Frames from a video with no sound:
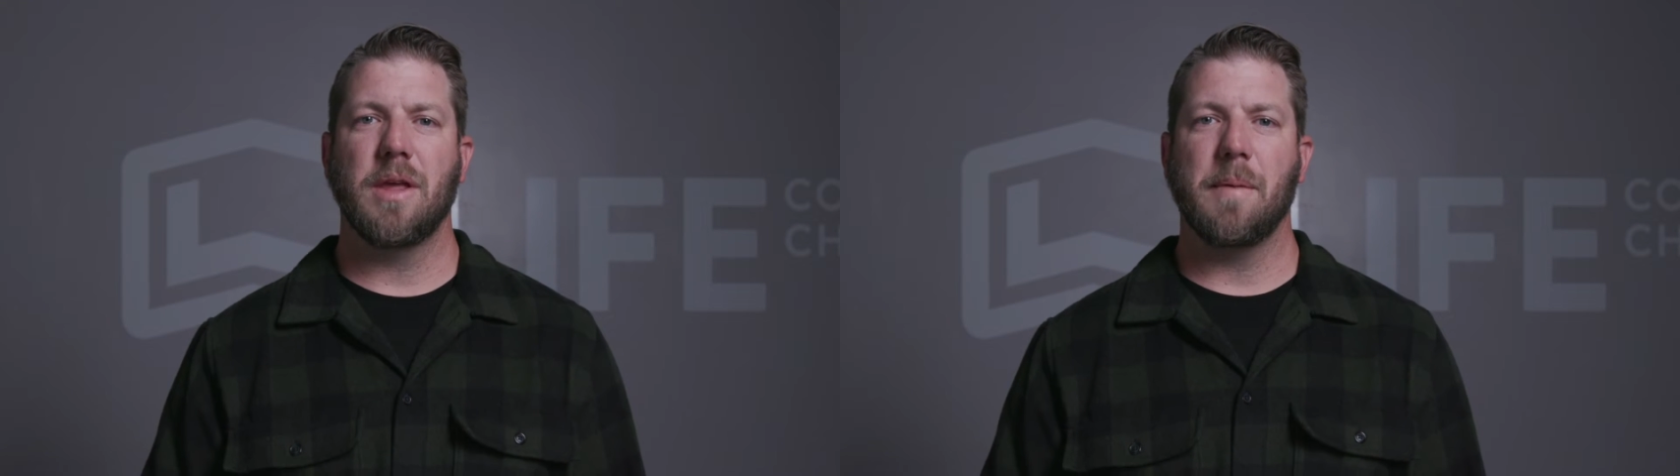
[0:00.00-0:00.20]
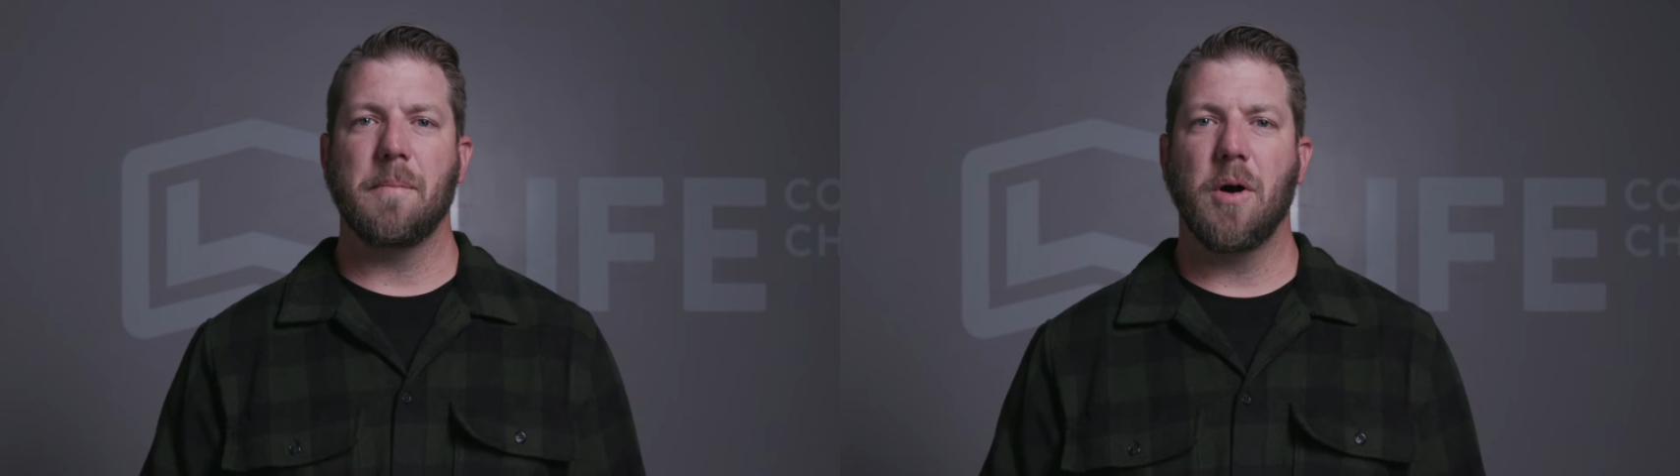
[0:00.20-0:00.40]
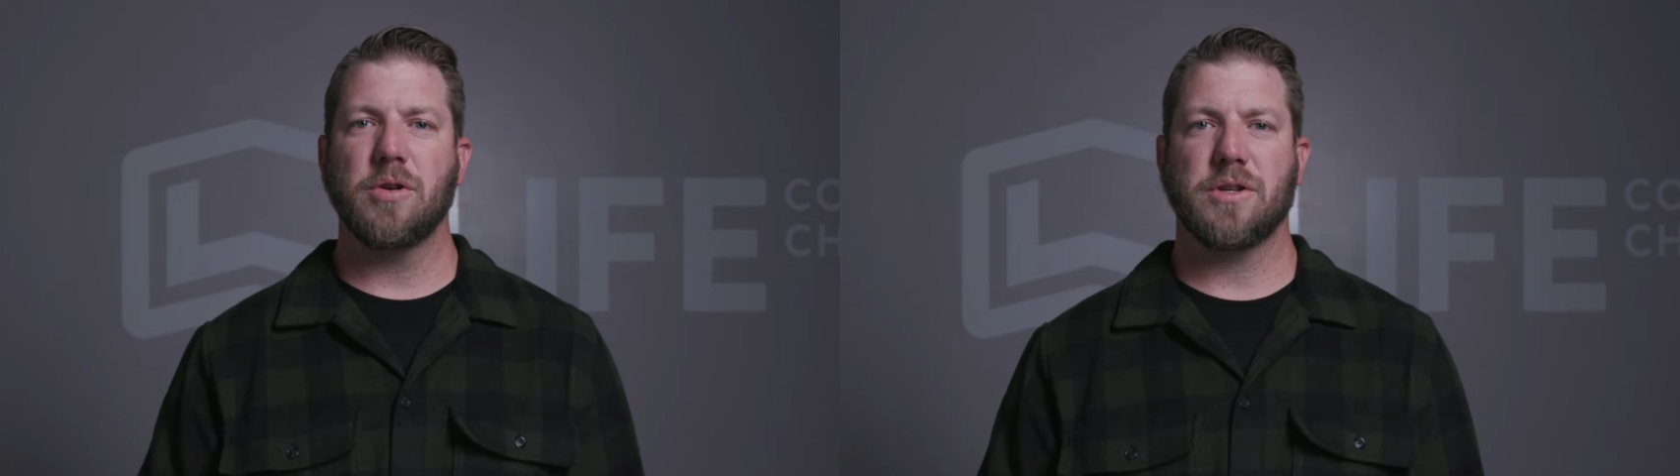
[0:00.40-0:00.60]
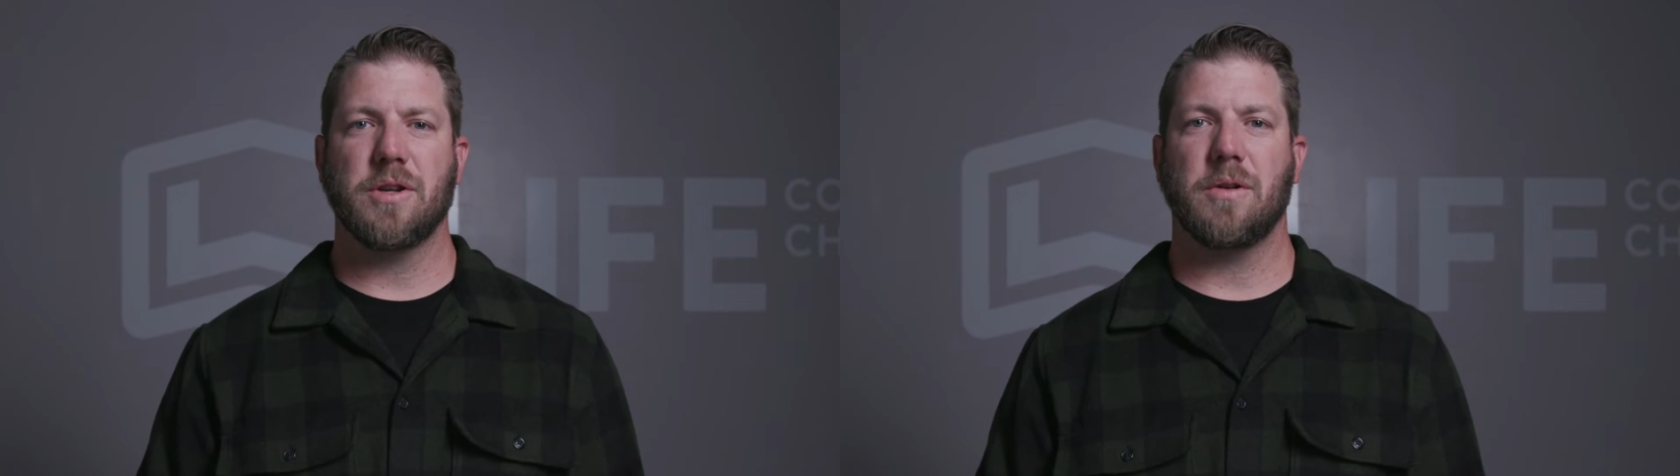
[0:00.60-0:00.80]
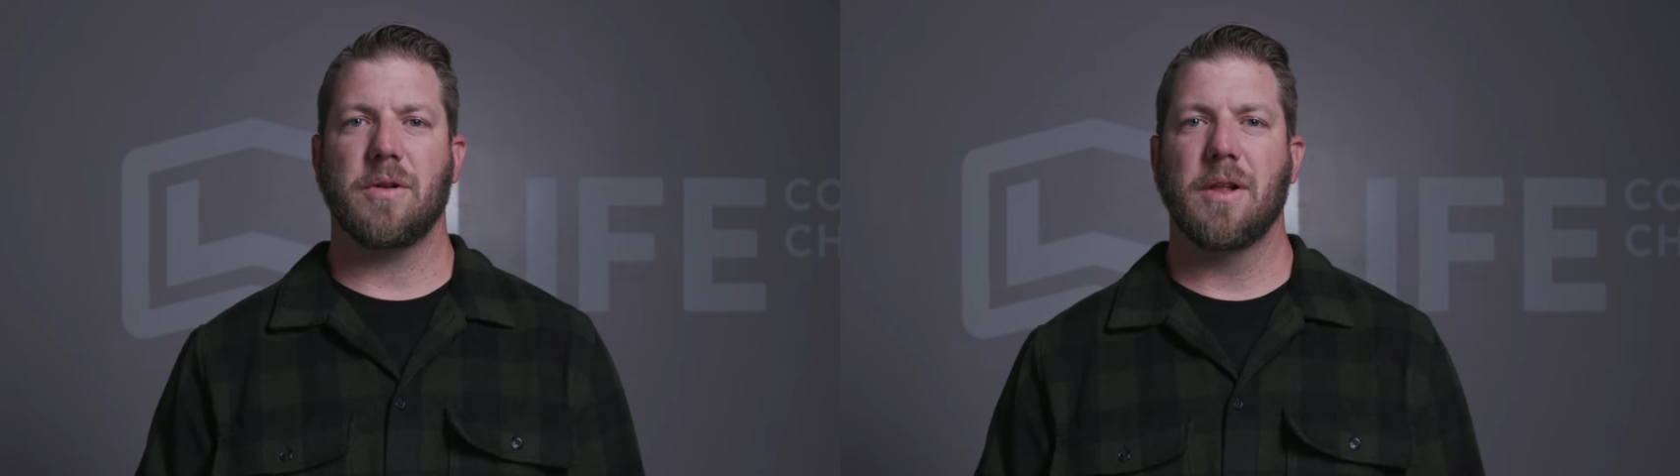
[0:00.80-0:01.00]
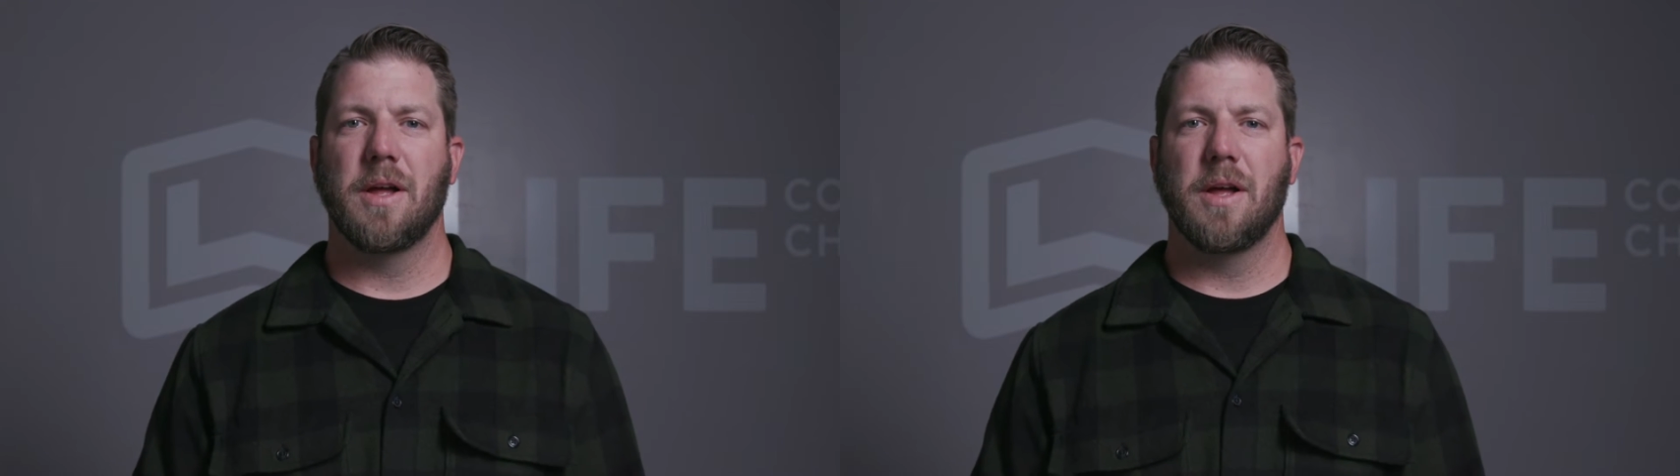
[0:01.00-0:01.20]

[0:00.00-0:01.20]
the emotional